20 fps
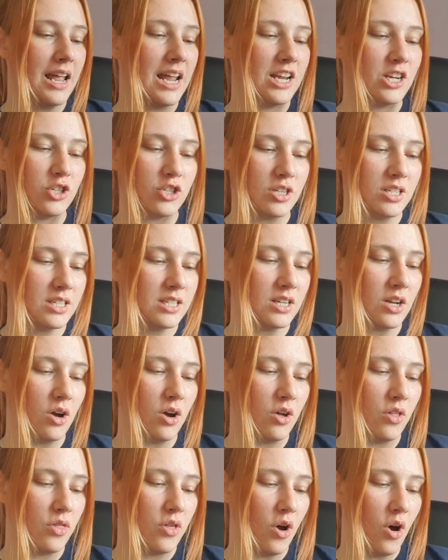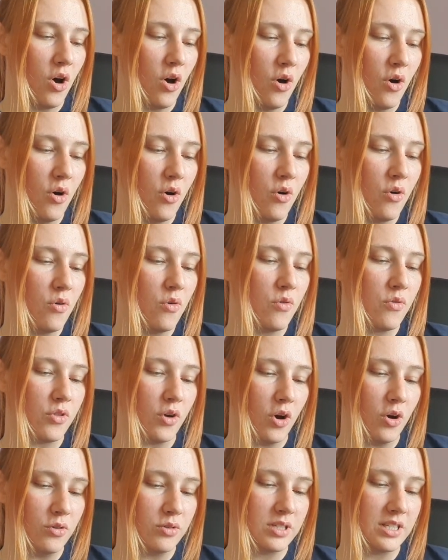It just, the
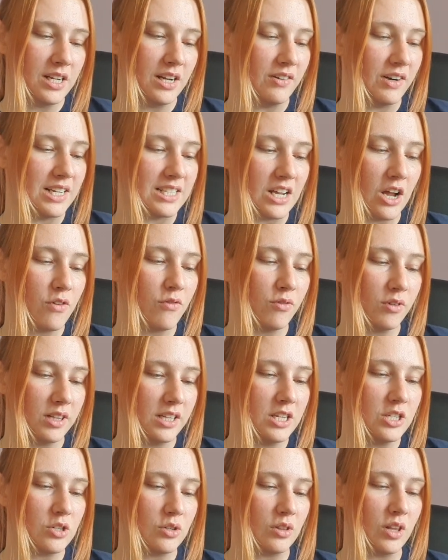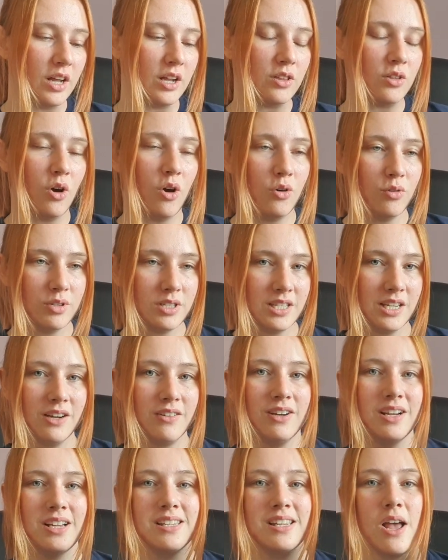whole series, I really do like the whole
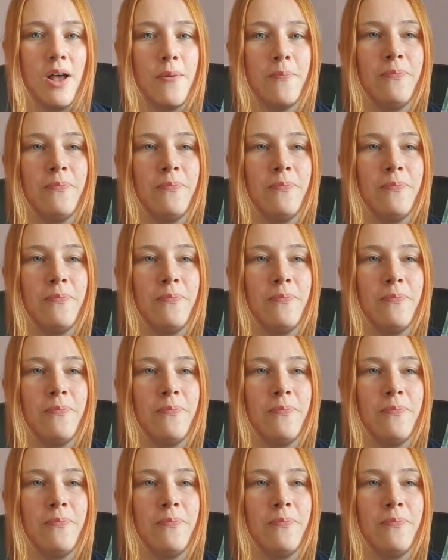series.